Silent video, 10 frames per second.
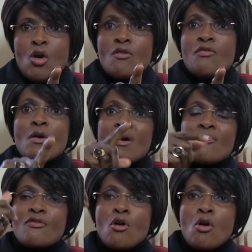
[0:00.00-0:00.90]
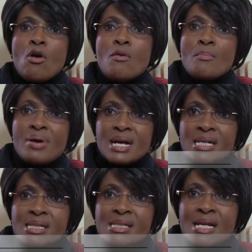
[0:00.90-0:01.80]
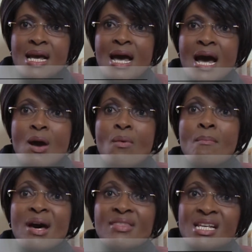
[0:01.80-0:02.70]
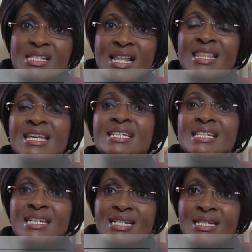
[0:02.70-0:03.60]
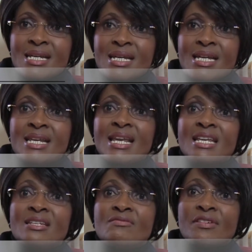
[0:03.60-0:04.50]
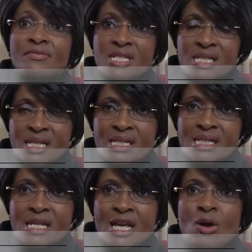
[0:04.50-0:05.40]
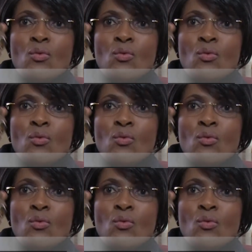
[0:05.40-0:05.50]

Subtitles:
of our forebears, our mothers that they did in 1956.